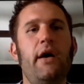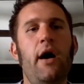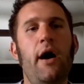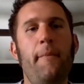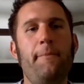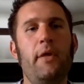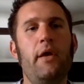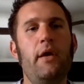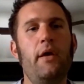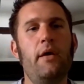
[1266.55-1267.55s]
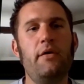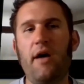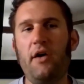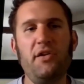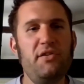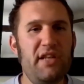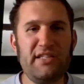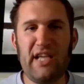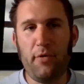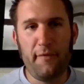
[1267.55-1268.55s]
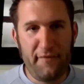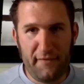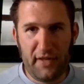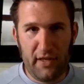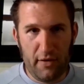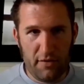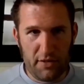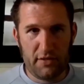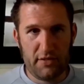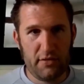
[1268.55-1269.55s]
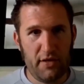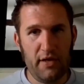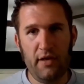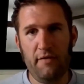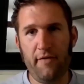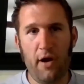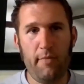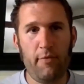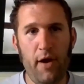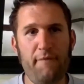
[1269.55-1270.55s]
Well, I'll use an example of 50 users environment, right?